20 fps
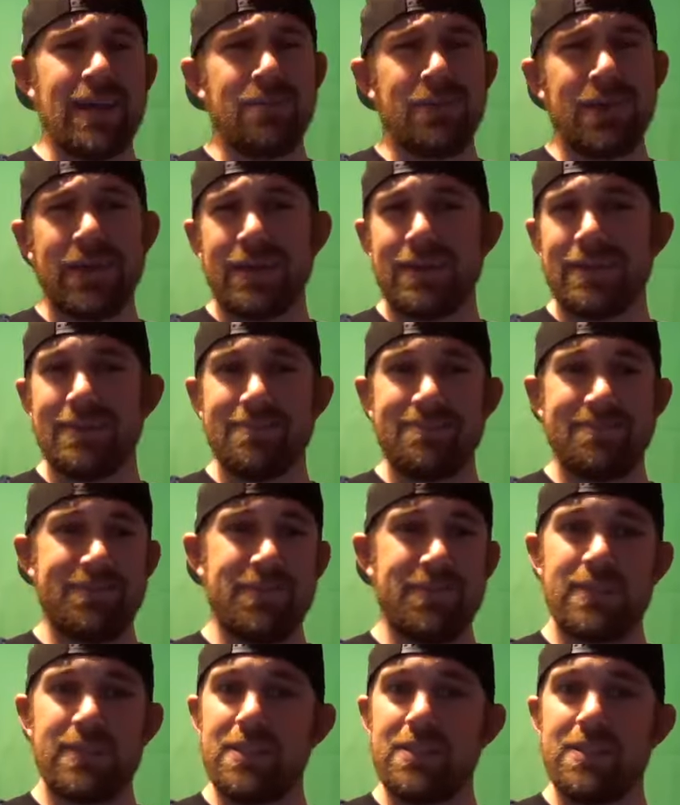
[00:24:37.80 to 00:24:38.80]
I'm like,
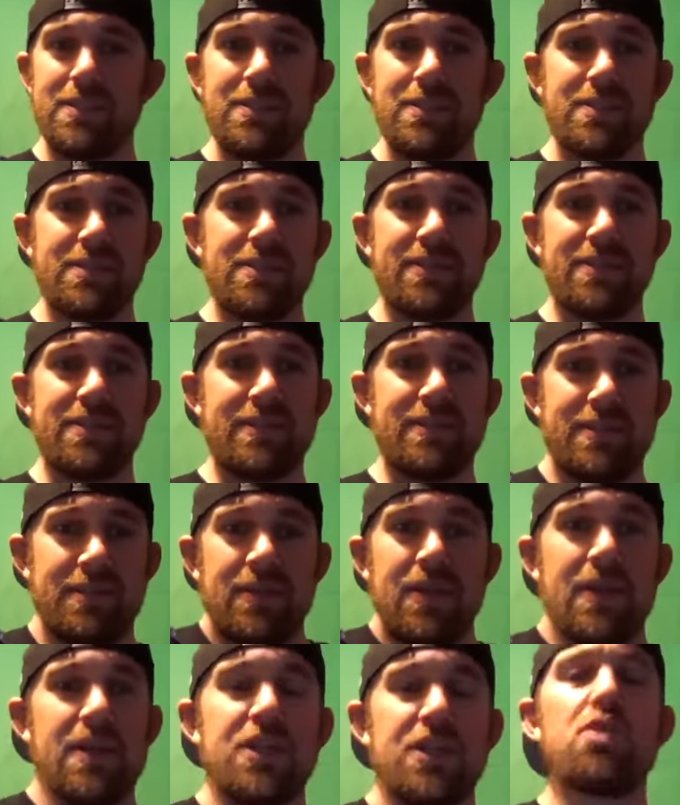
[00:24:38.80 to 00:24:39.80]
this is,
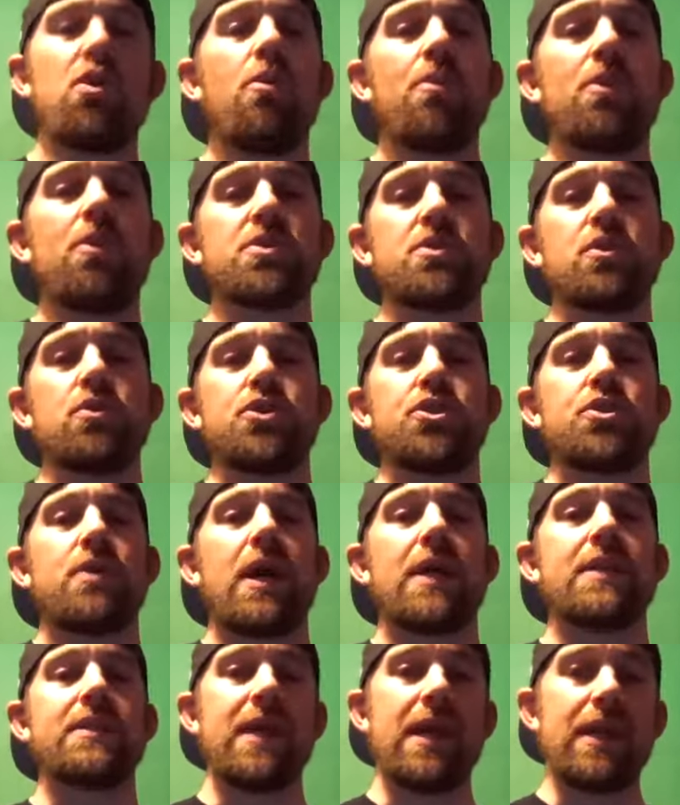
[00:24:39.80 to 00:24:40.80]
you almost lose your
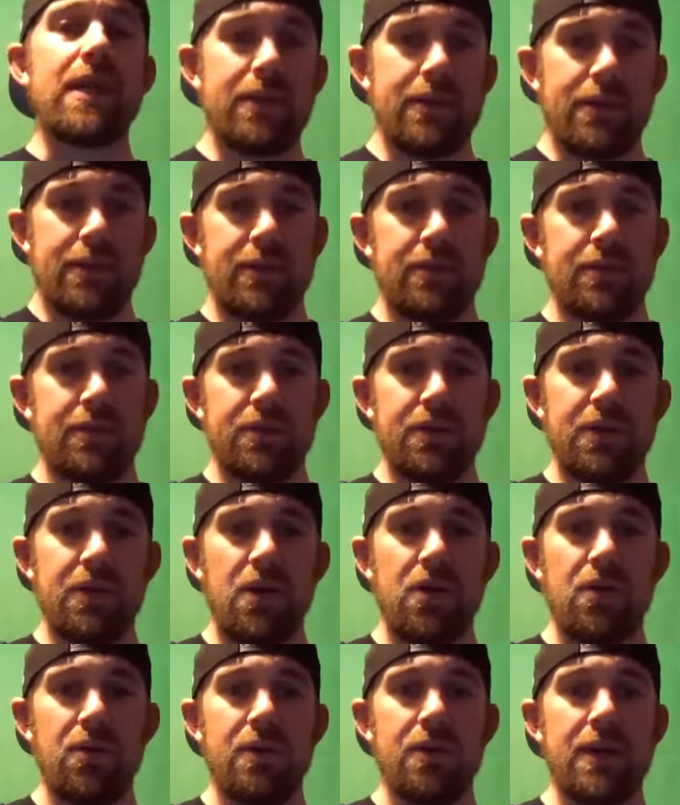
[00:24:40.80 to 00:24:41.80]
identity, you
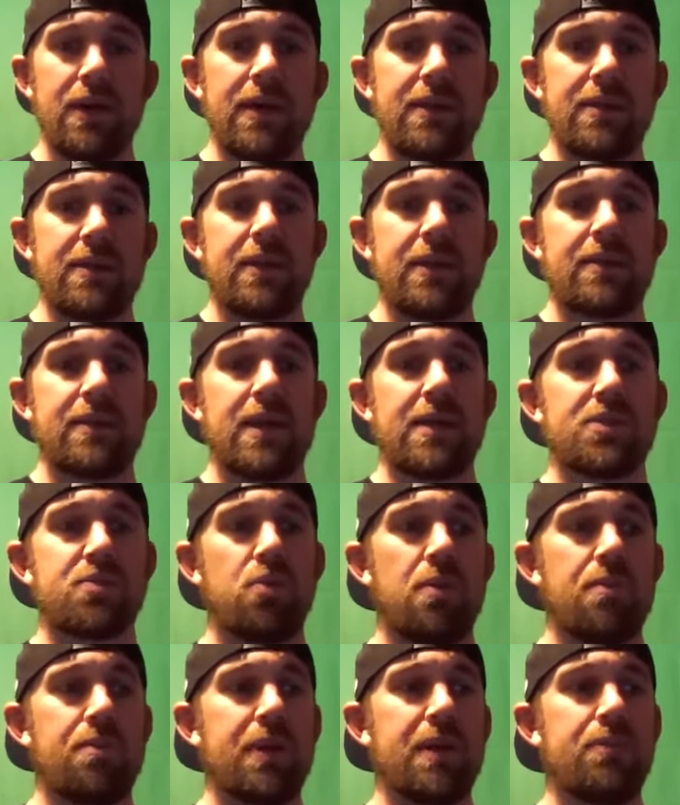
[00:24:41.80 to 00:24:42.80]
know? And I think that's yeah.
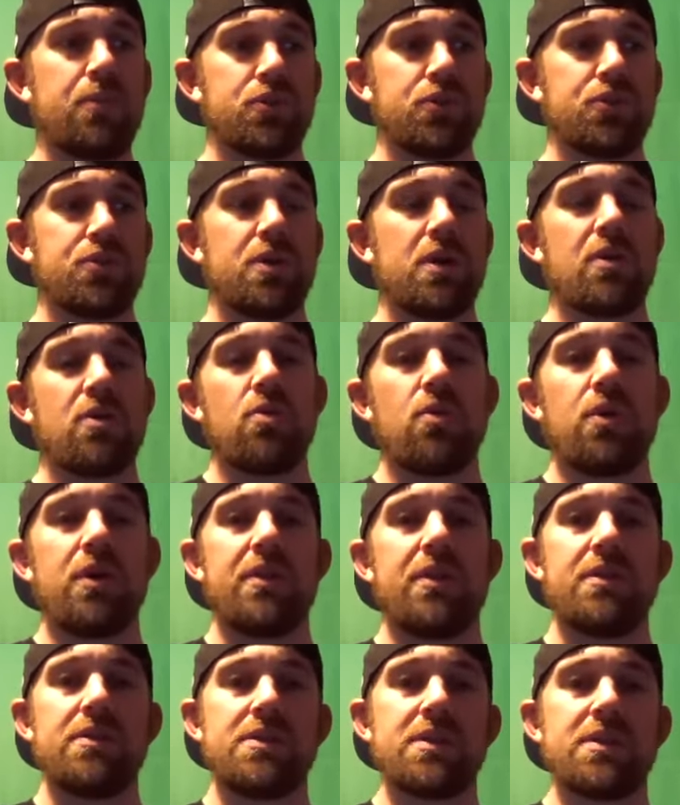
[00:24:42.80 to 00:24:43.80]
what people struggle
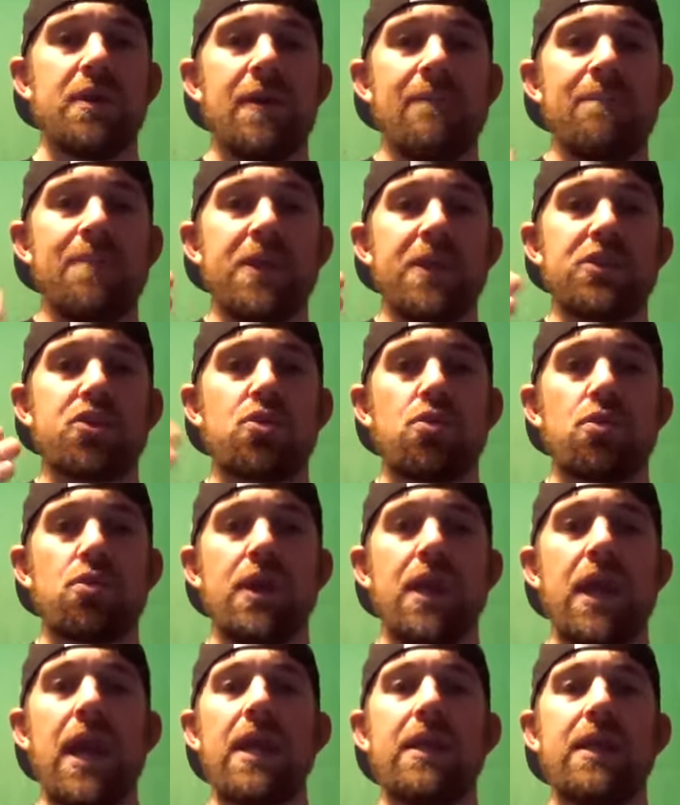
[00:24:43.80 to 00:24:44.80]
with is, is
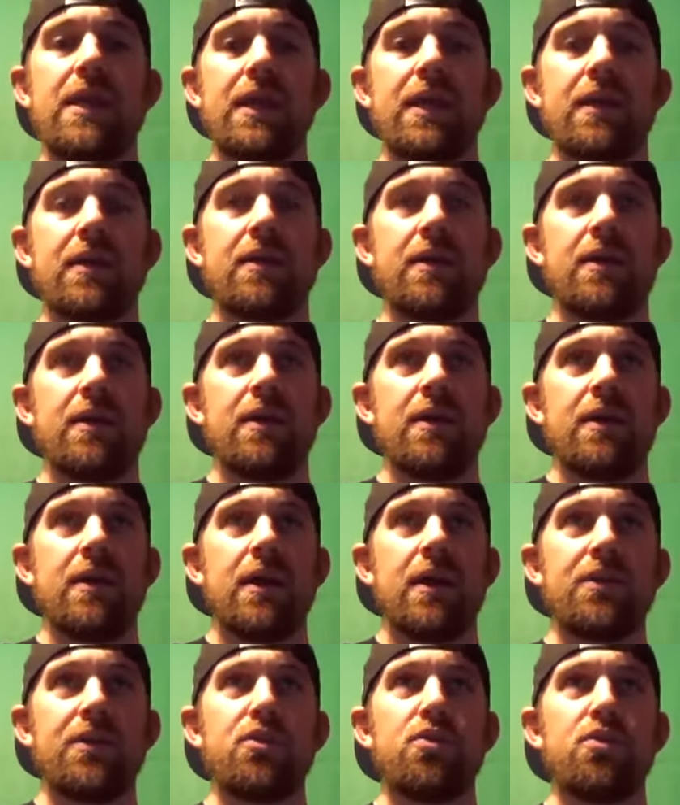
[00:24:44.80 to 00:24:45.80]
creating
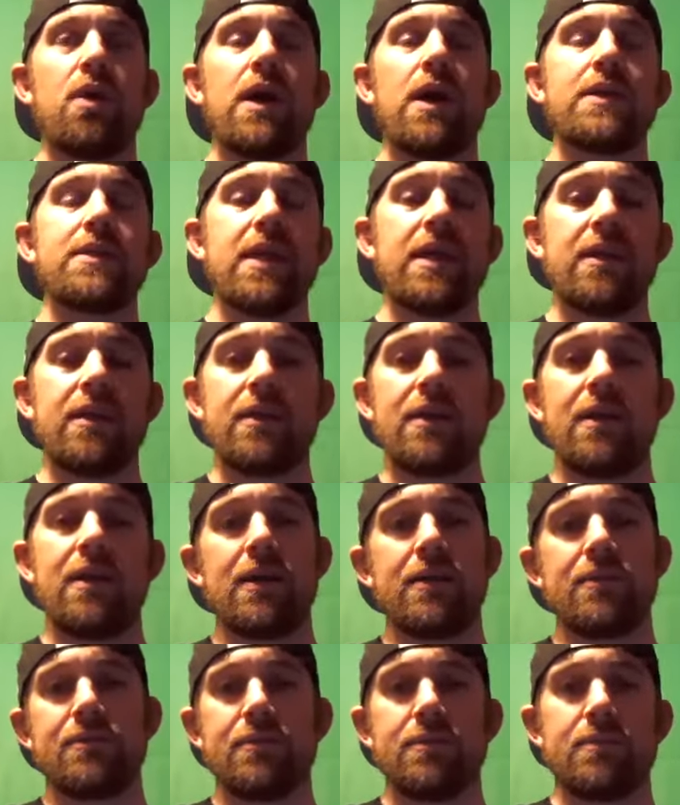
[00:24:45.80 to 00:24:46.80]
a new identity,
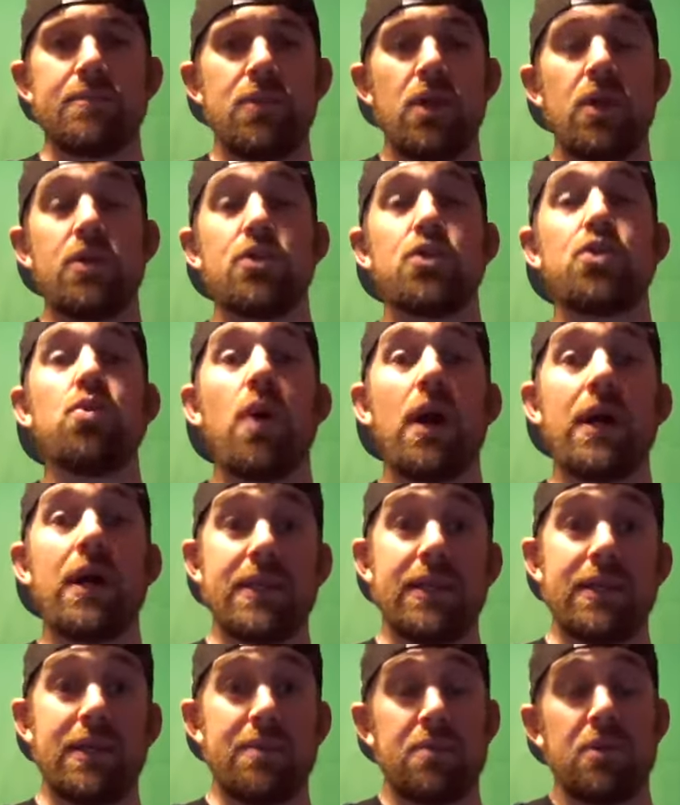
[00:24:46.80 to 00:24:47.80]
not, not a new
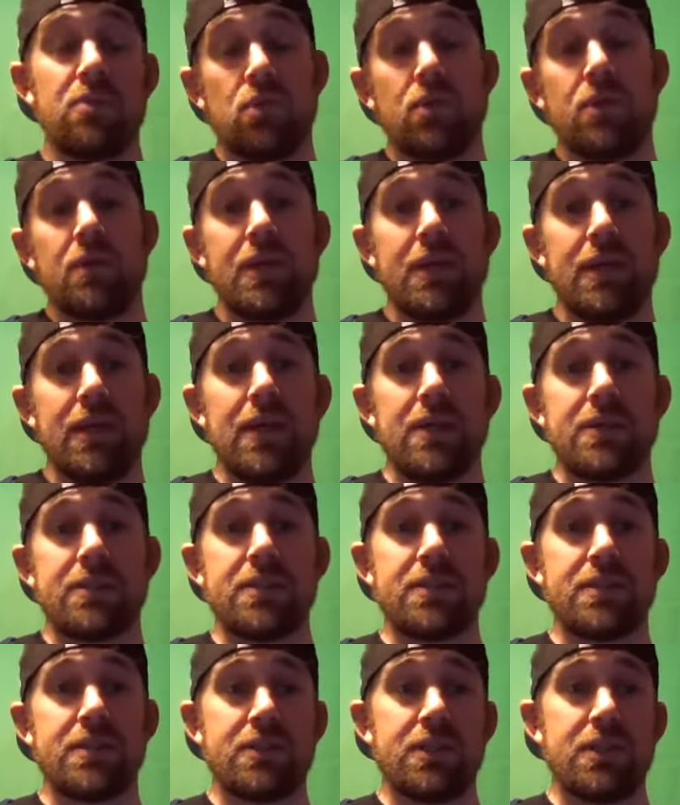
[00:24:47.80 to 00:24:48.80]
identity, but really it is,
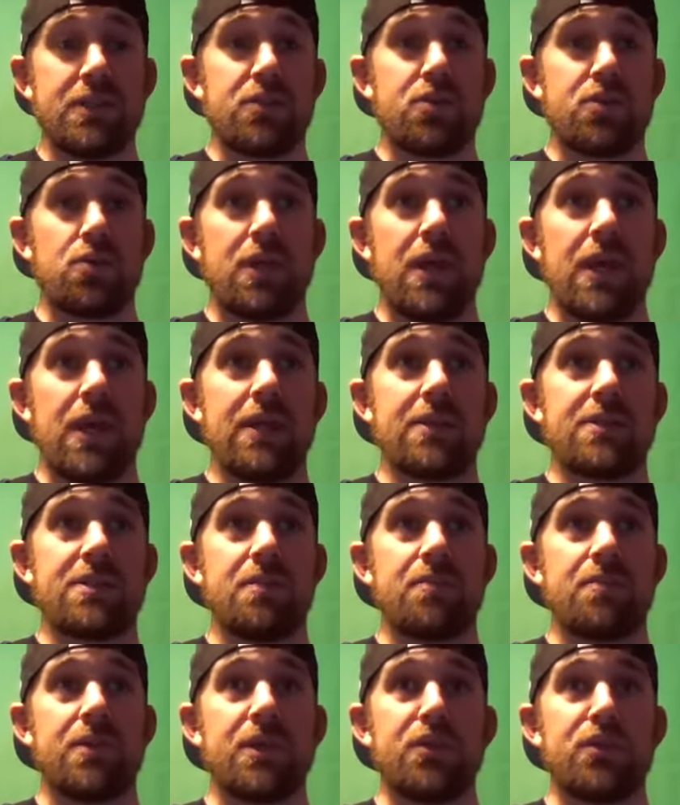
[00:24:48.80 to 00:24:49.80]
it's, it's creating
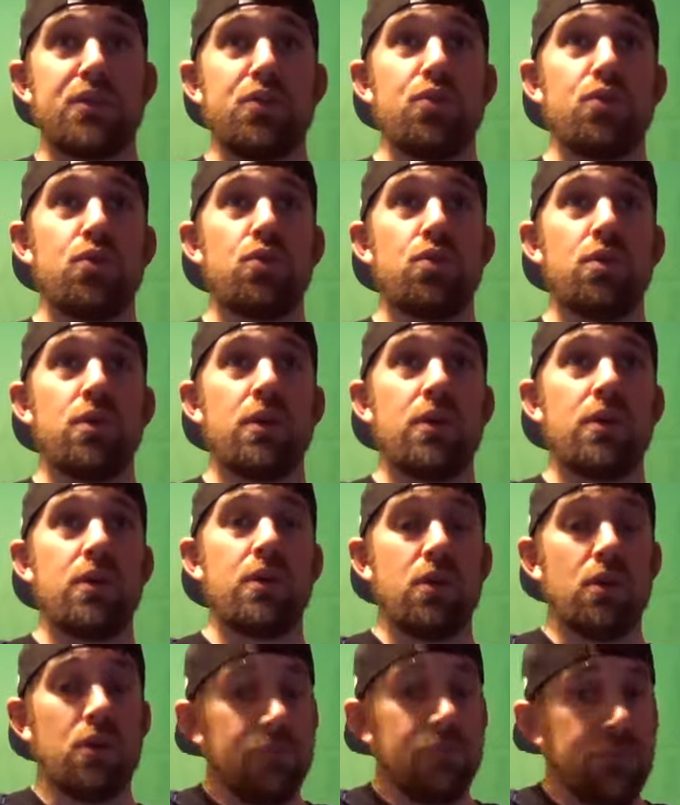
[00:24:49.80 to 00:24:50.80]
something new
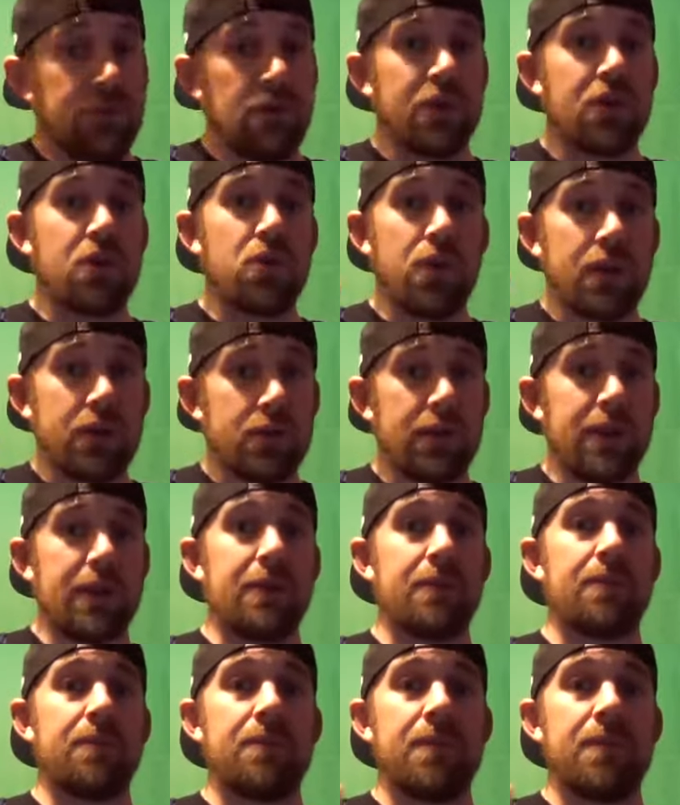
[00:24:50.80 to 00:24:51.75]
very quickly.